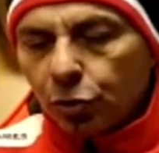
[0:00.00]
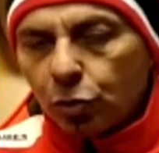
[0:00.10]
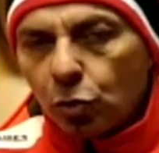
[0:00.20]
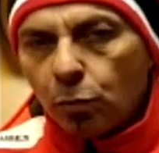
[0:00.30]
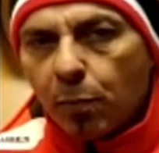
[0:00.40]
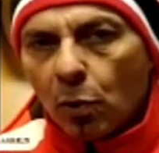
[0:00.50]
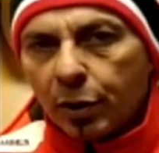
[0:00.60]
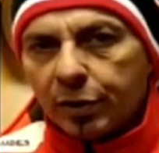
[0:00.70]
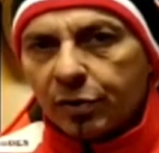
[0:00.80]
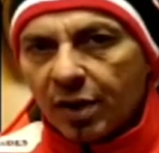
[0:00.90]

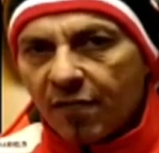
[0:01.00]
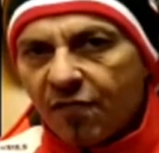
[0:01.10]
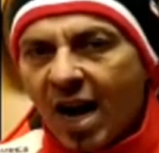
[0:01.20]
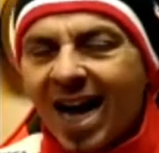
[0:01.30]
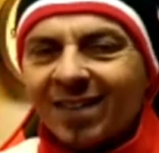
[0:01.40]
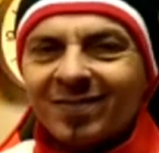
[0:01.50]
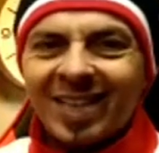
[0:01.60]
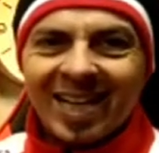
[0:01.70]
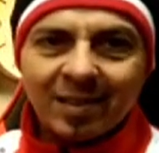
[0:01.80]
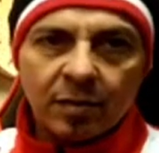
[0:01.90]

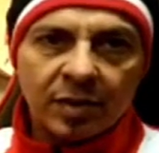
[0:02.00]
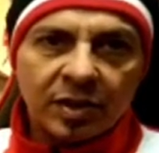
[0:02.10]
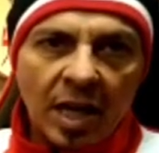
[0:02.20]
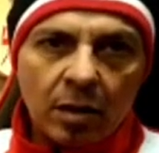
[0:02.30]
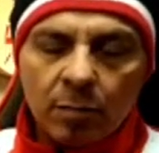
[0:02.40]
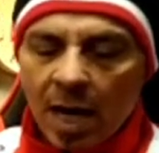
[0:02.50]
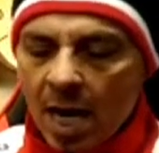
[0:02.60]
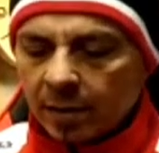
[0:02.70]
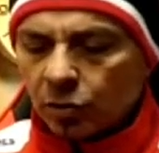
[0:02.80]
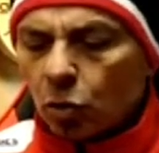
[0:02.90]
2.35 of a second
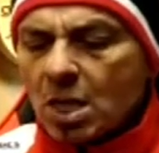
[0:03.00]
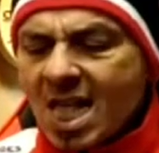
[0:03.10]
behind. So